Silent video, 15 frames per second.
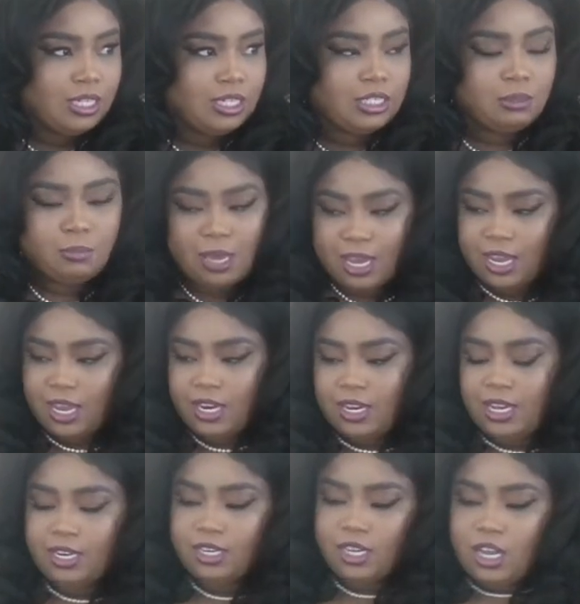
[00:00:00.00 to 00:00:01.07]
with this
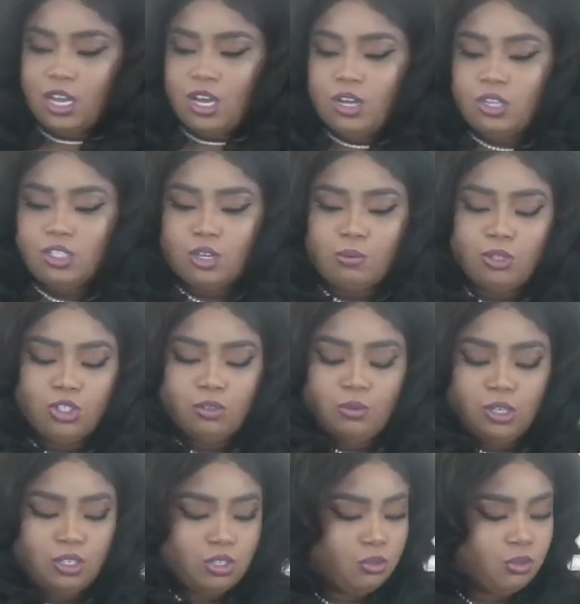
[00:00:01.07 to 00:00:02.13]
pan, honey. So what you
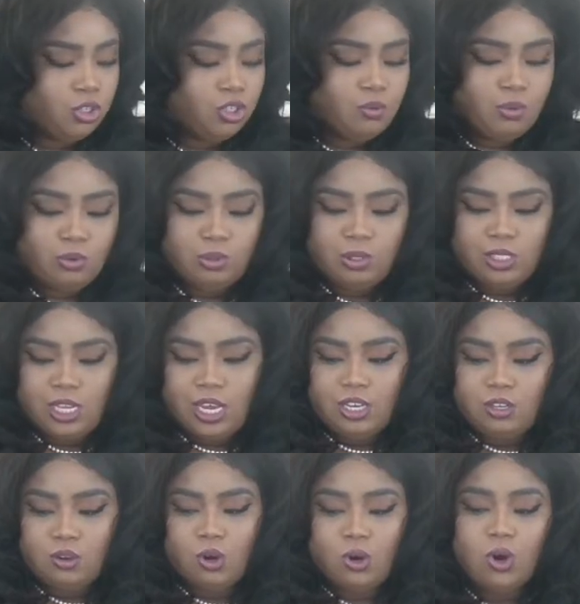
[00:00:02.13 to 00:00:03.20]
want to do is you want to
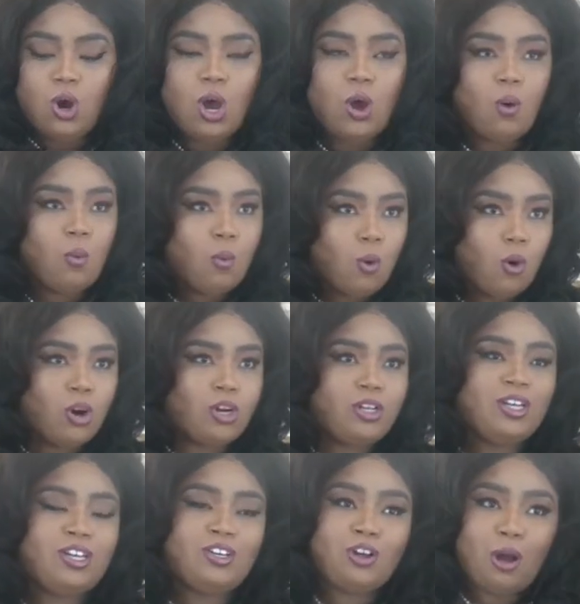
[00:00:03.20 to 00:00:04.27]
take your
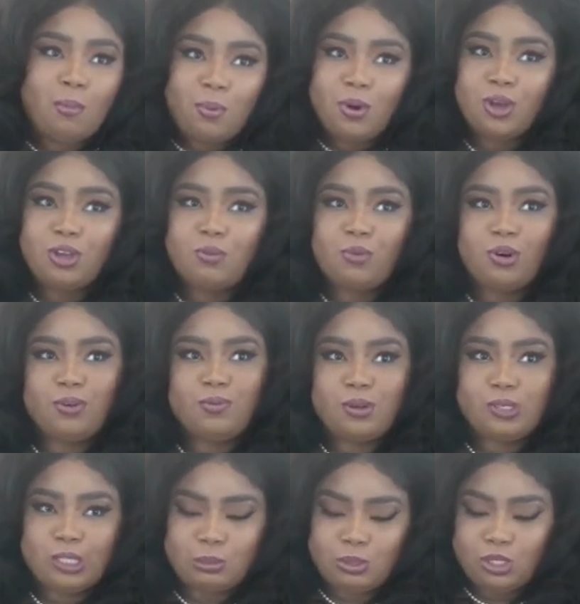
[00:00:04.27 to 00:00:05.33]
water. You don't boil your water
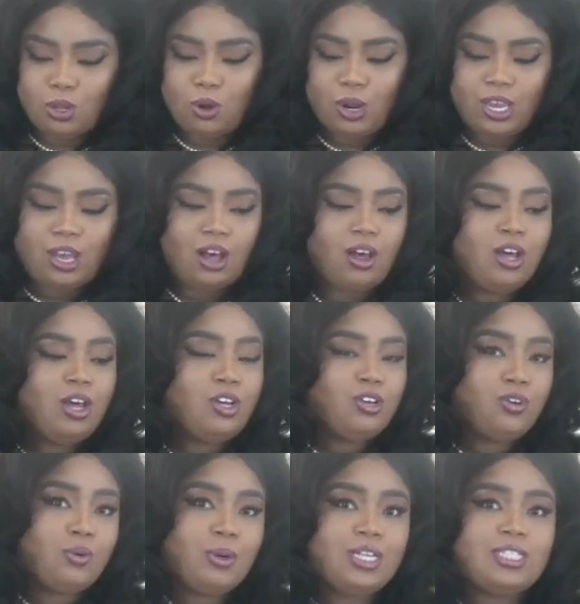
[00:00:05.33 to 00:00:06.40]
first. I'm sorry, y'all.
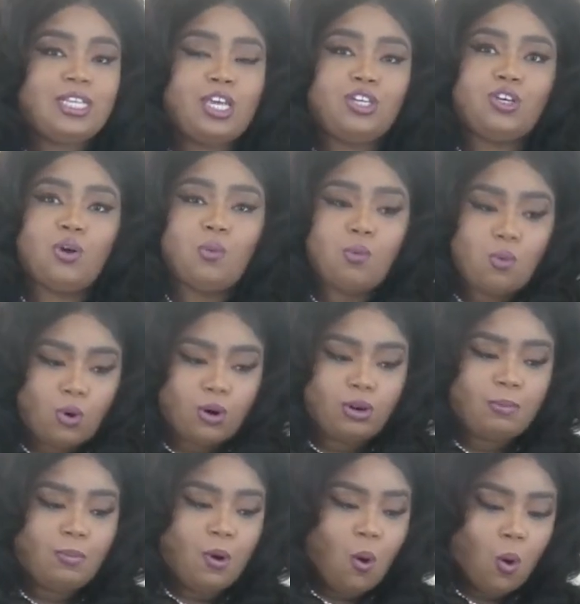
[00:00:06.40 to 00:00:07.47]
You want to take your
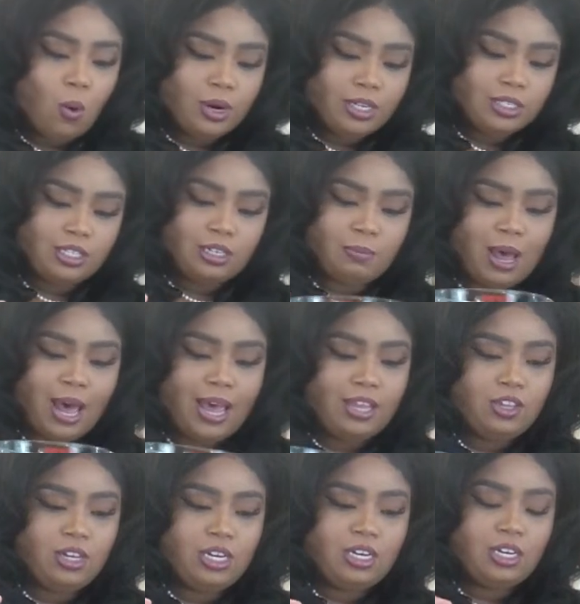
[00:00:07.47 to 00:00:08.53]
water, pour it into the pot,
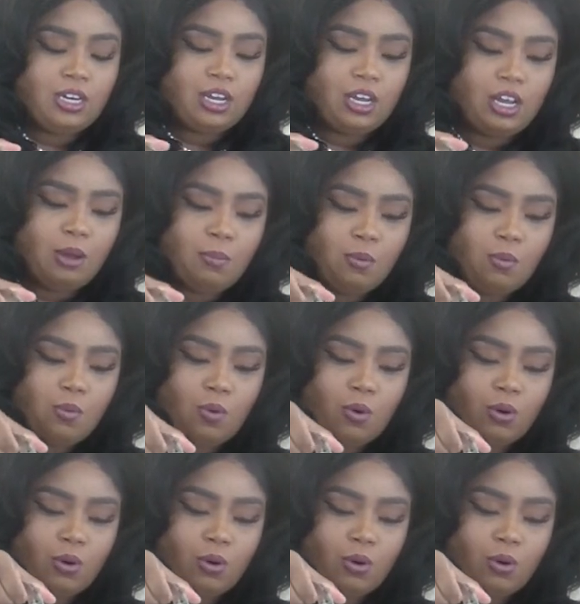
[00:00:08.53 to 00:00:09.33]
and you're going to need a cup of water.